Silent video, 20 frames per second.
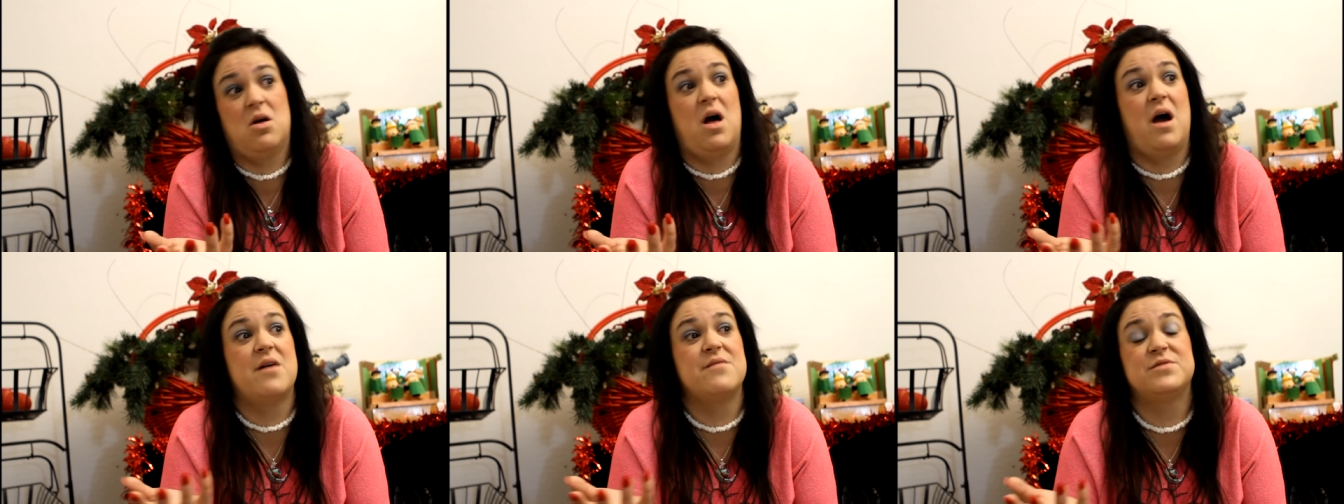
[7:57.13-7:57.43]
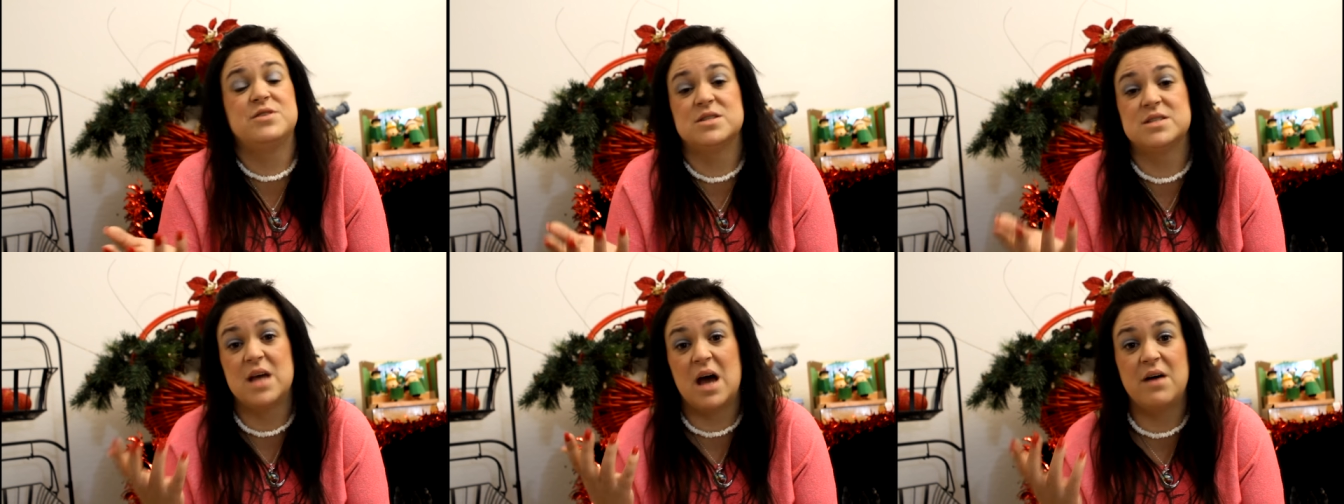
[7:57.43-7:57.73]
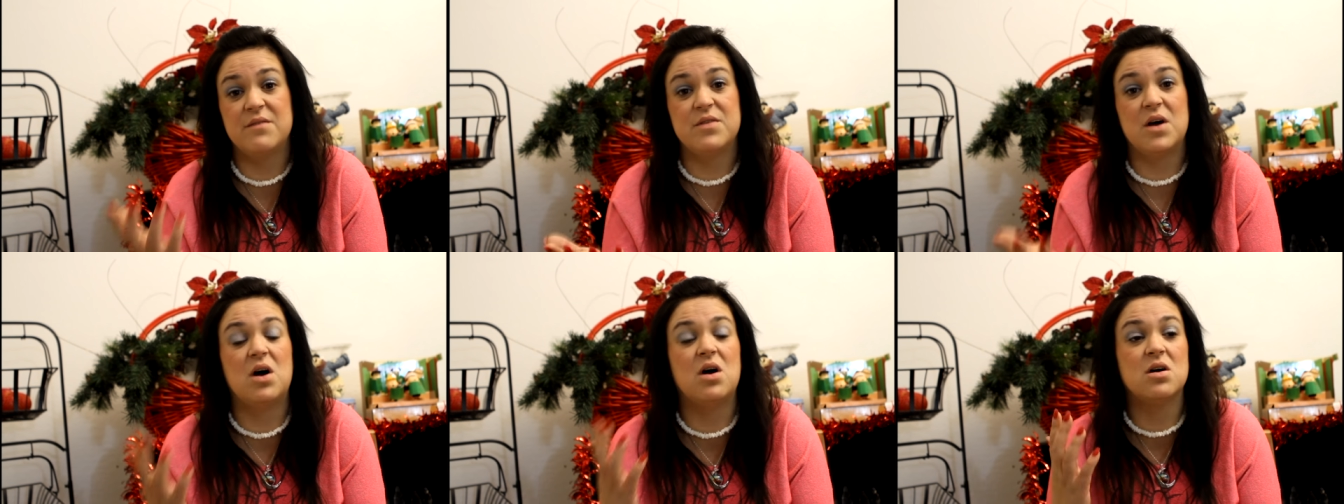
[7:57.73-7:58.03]
I've just
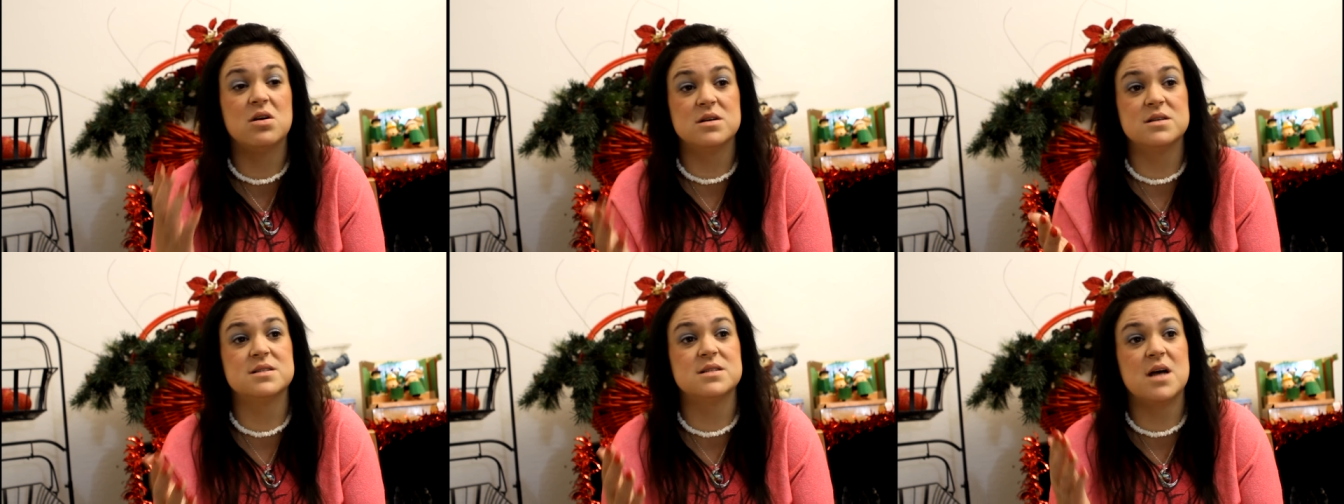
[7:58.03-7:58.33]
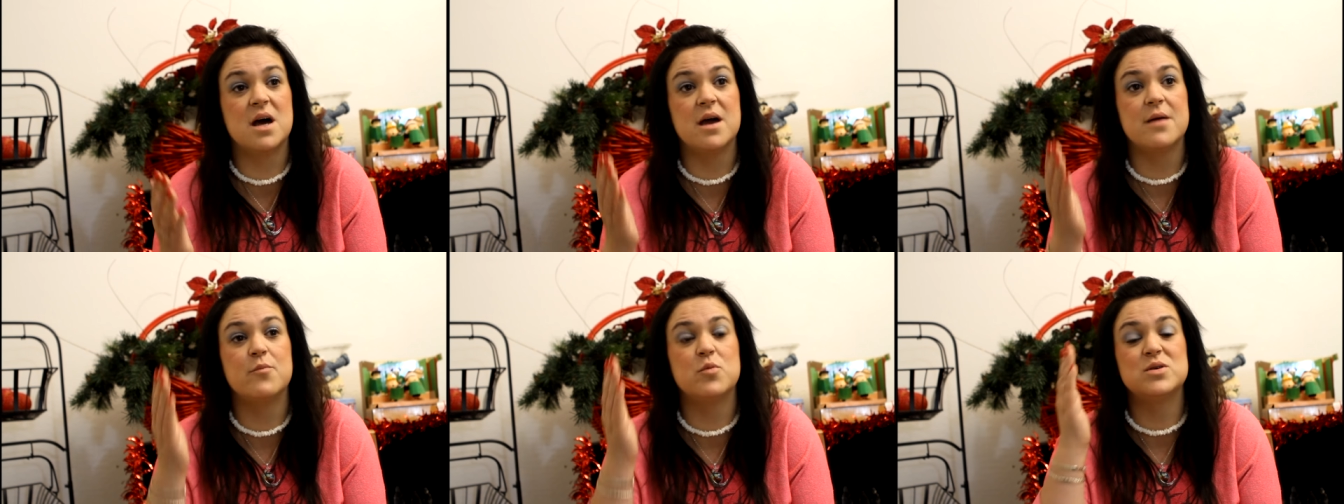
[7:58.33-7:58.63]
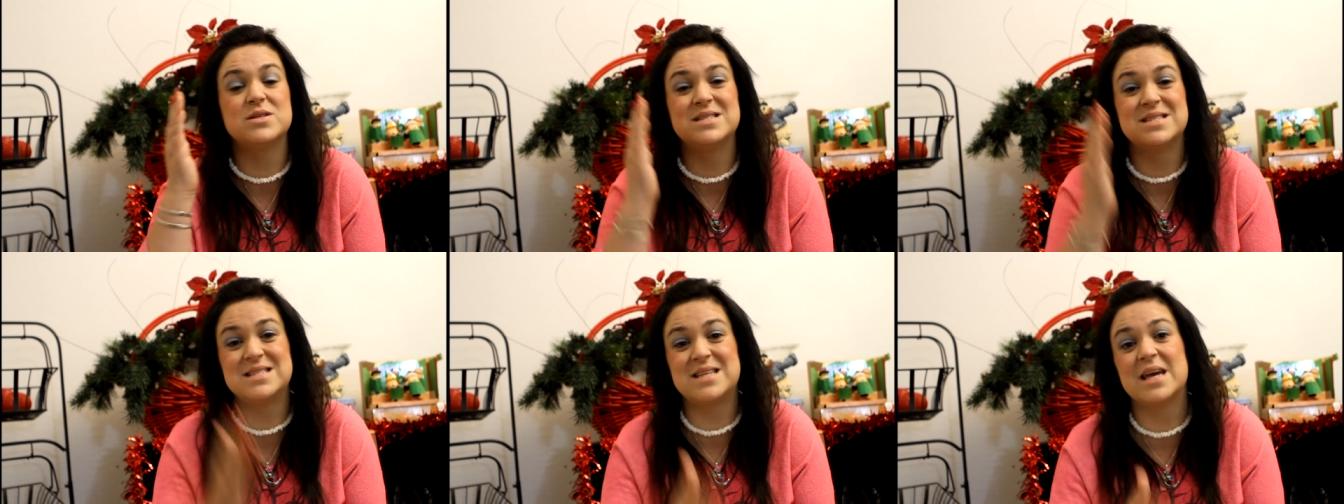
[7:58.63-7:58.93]
had the hardest time
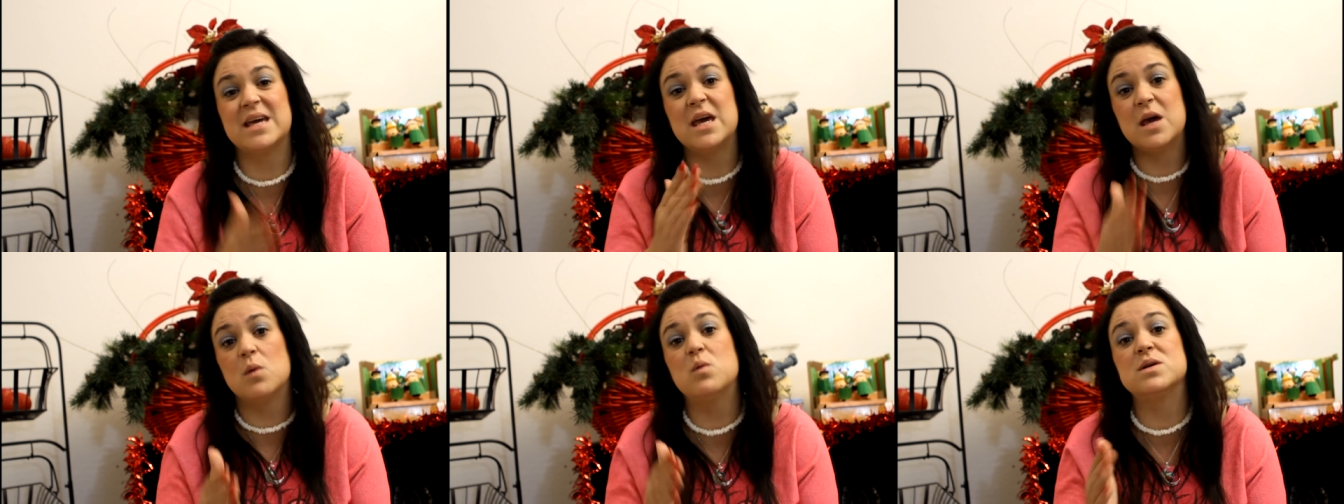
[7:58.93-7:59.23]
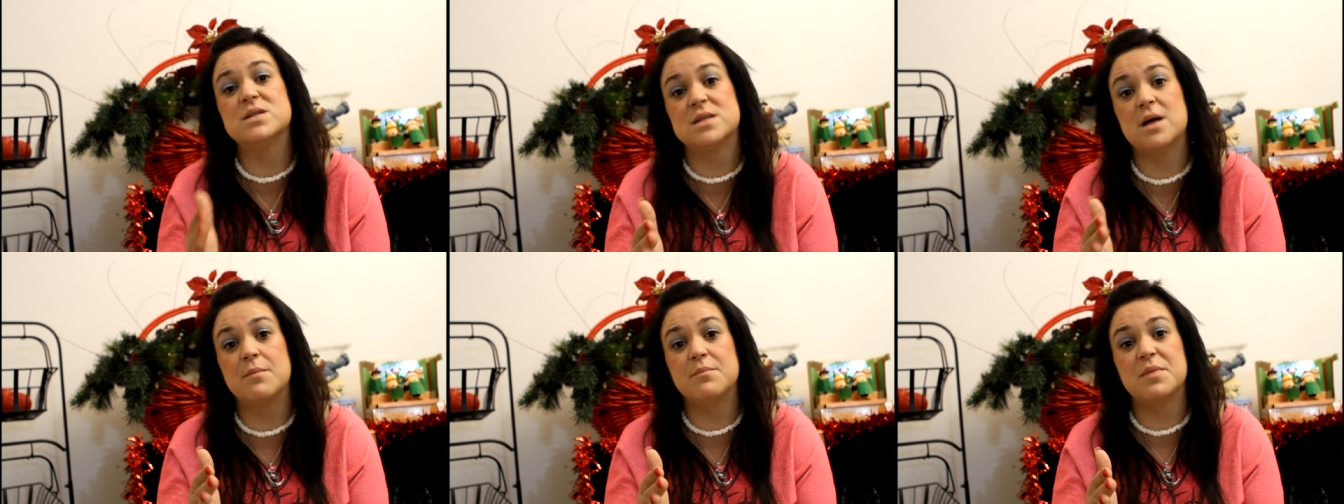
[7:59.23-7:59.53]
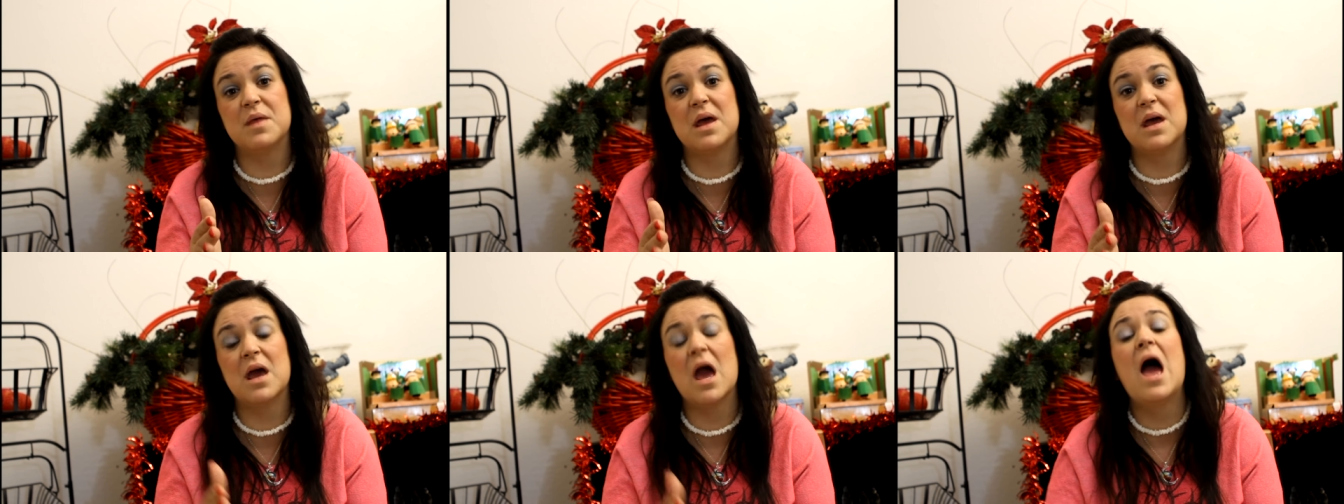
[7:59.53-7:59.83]
with sticking with
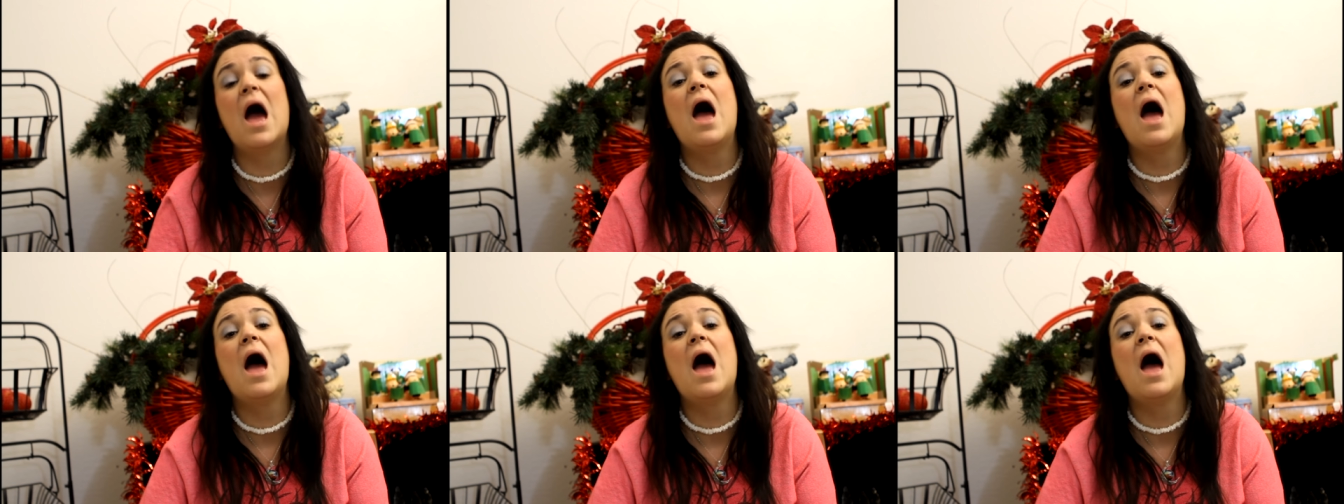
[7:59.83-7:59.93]
something